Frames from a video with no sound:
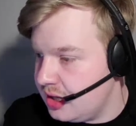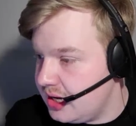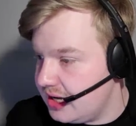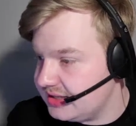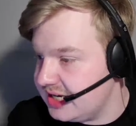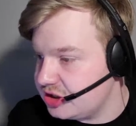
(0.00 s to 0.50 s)

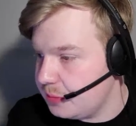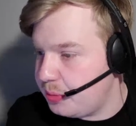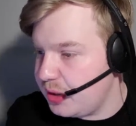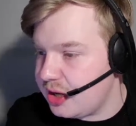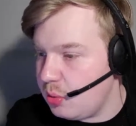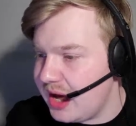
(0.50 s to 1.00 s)
As here's a
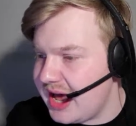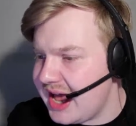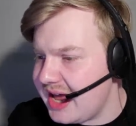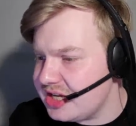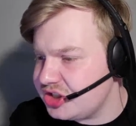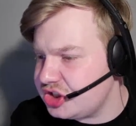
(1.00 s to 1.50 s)
breakaway
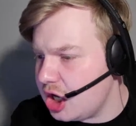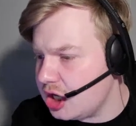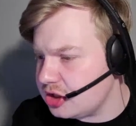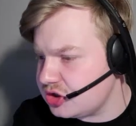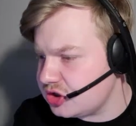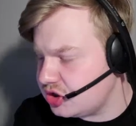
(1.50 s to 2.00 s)
and a
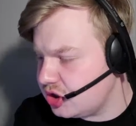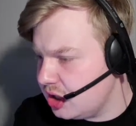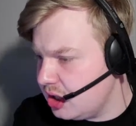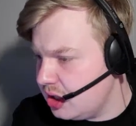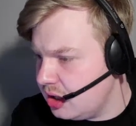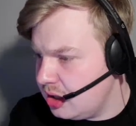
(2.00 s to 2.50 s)
shot
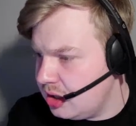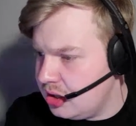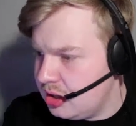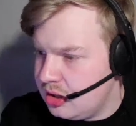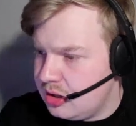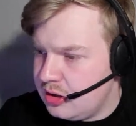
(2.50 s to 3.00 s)

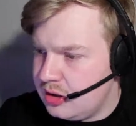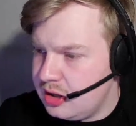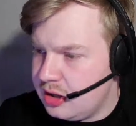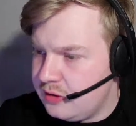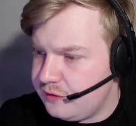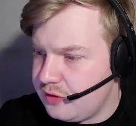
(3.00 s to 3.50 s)

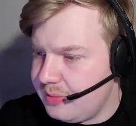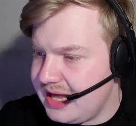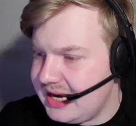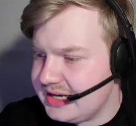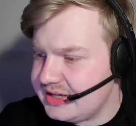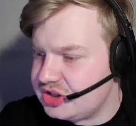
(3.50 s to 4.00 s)
from
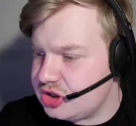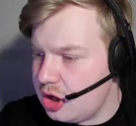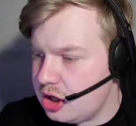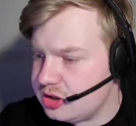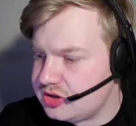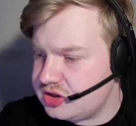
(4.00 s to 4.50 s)
Alex
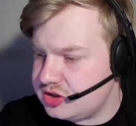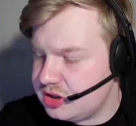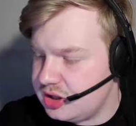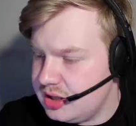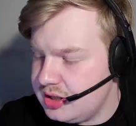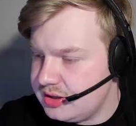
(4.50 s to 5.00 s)
Scott
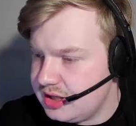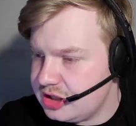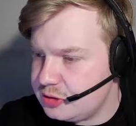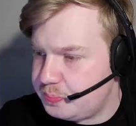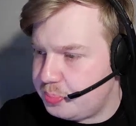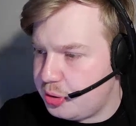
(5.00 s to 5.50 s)
that
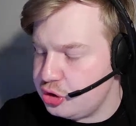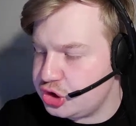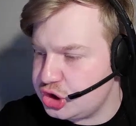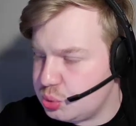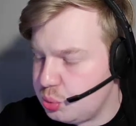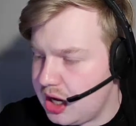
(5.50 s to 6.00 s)
is
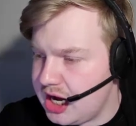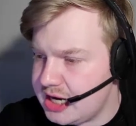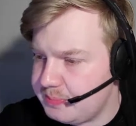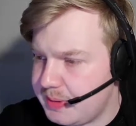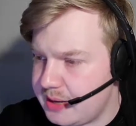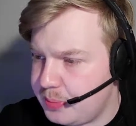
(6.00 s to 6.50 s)
pushed wide
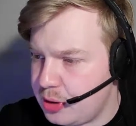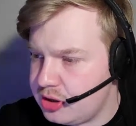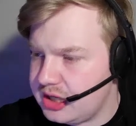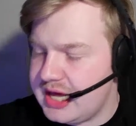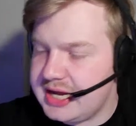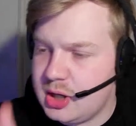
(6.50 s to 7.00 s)
by Bernd
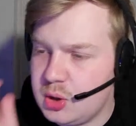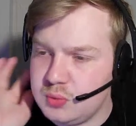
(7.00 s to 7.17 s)
Leno.